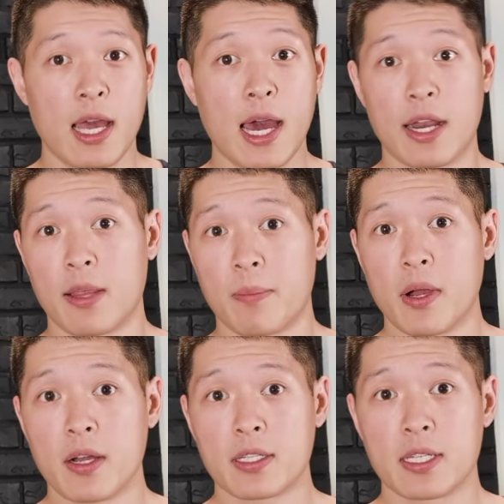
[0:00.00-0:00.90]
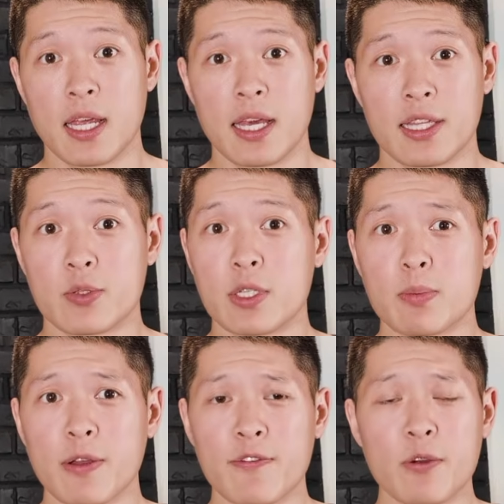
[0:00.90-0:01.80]
Out of the box, the sweet
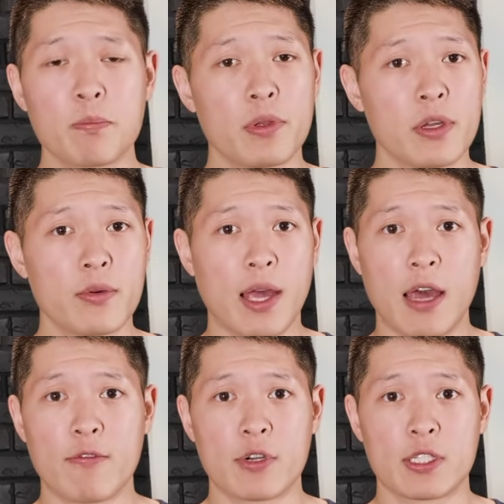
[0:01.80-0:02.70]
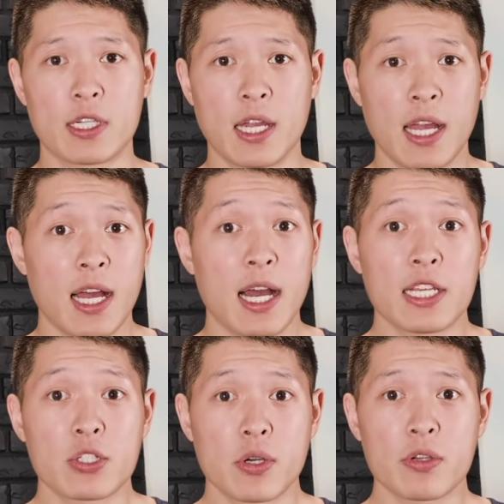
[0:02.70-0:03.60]
spot felt below average. I
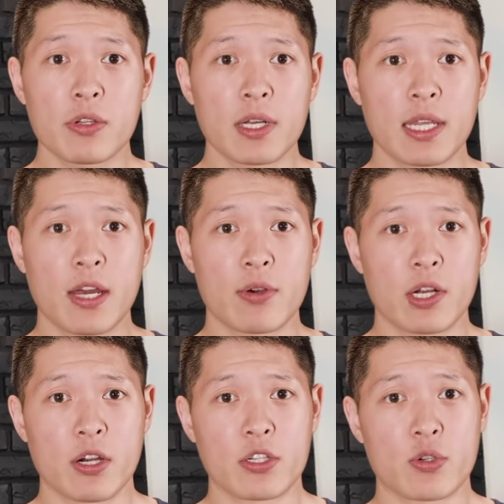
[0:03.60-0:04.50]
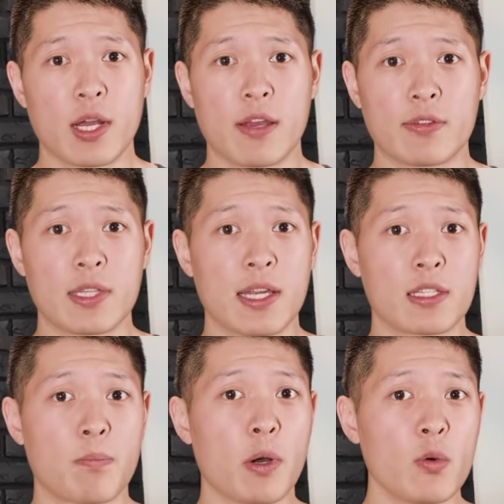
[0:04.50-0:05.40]
struggled on countering hard drives as
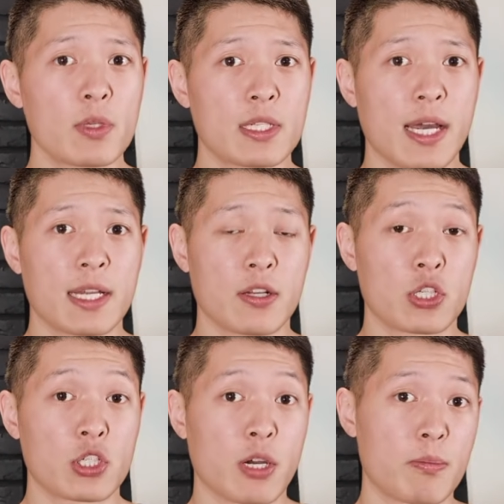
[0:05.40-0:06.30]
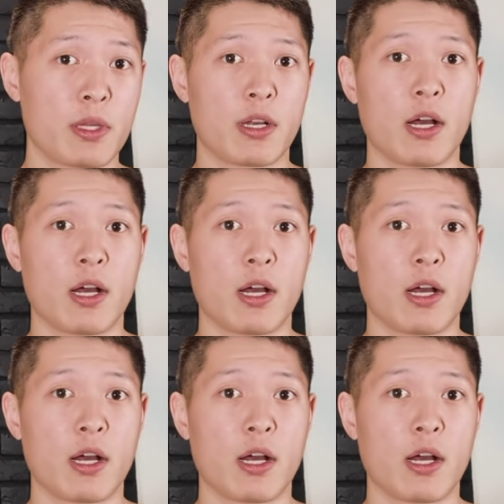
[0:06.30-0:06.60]
the ball would die down sharply on